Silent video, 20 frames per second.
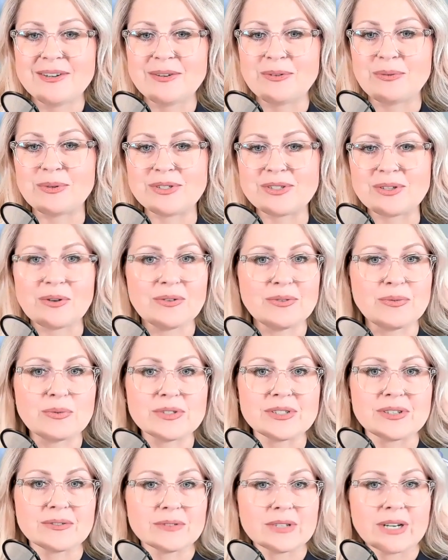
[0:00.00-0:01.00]
was a,
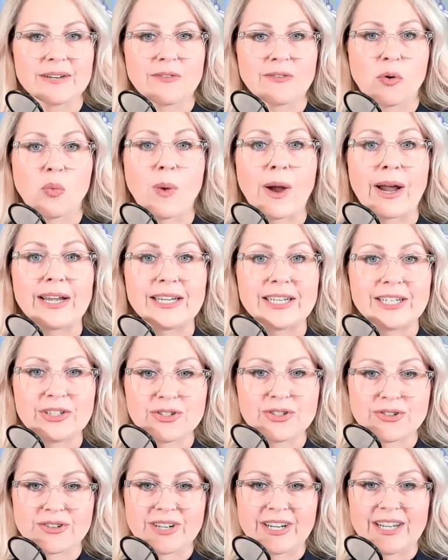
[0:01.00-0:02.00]
was a kind of a winding
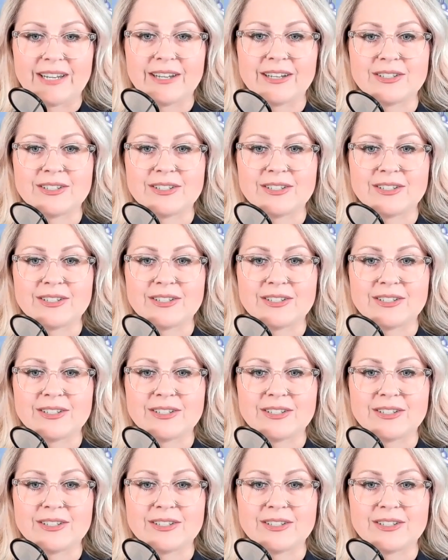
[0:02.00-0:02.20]
journey,